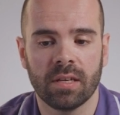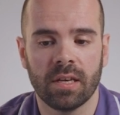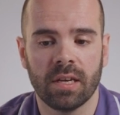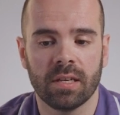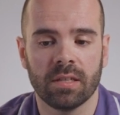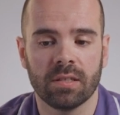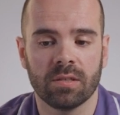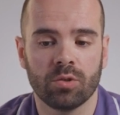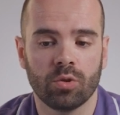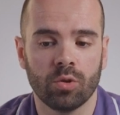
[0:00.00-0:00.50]

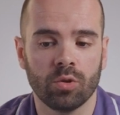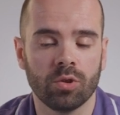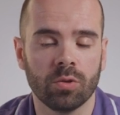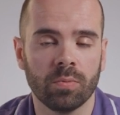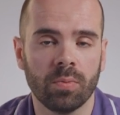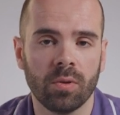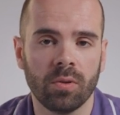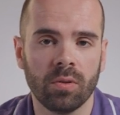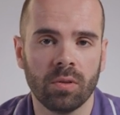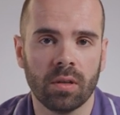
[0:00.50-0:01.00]
is
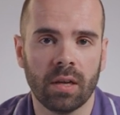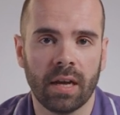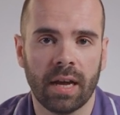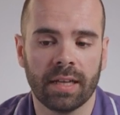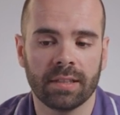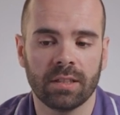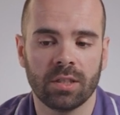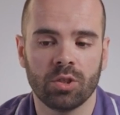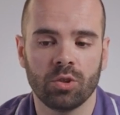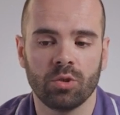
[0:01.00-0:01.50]
suitable
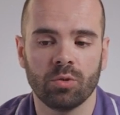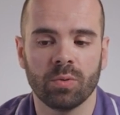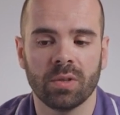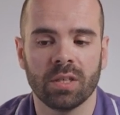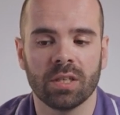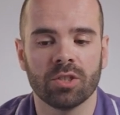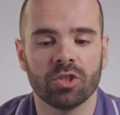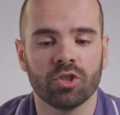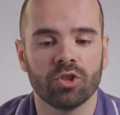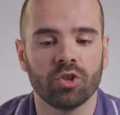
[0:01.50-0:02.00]
and is doing
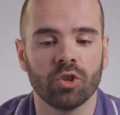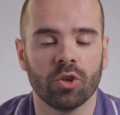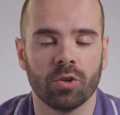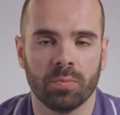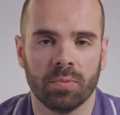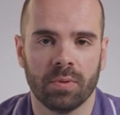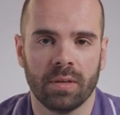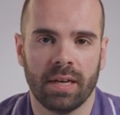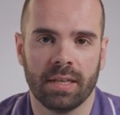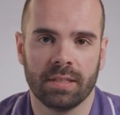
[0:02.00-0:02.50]
its
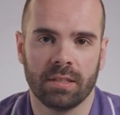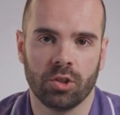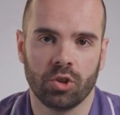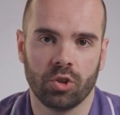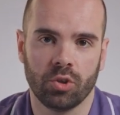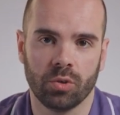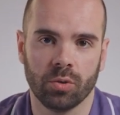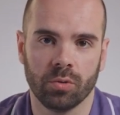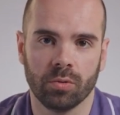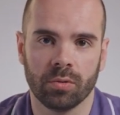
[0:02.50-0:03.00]
job as it
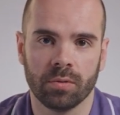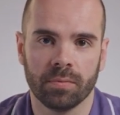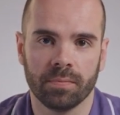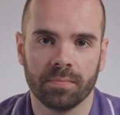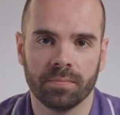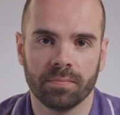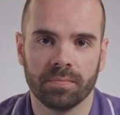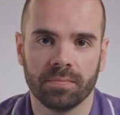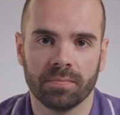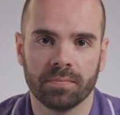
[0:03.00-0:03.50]
should.
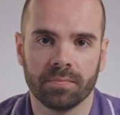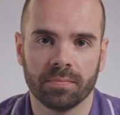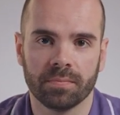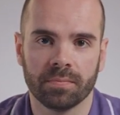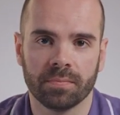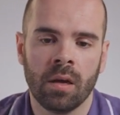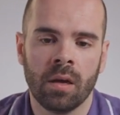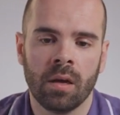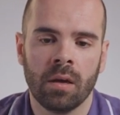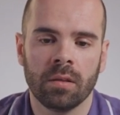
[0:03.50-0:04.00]

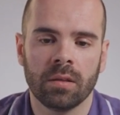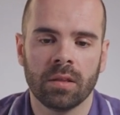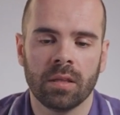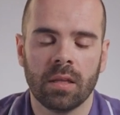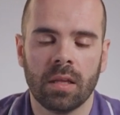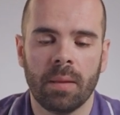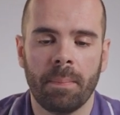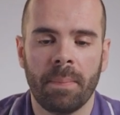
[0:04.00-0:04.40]
The